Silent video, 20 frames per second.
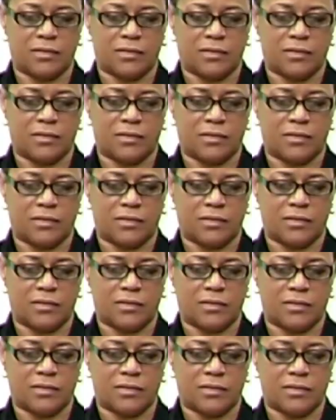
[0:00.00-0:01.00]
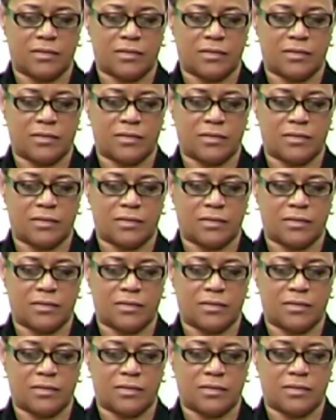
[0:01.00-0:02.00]

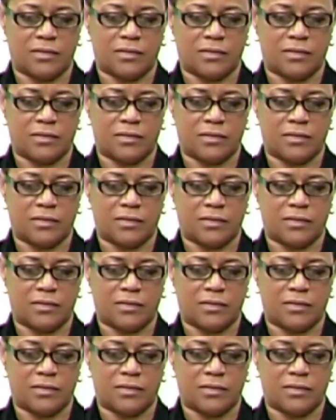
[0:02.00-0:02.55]
(not speaking)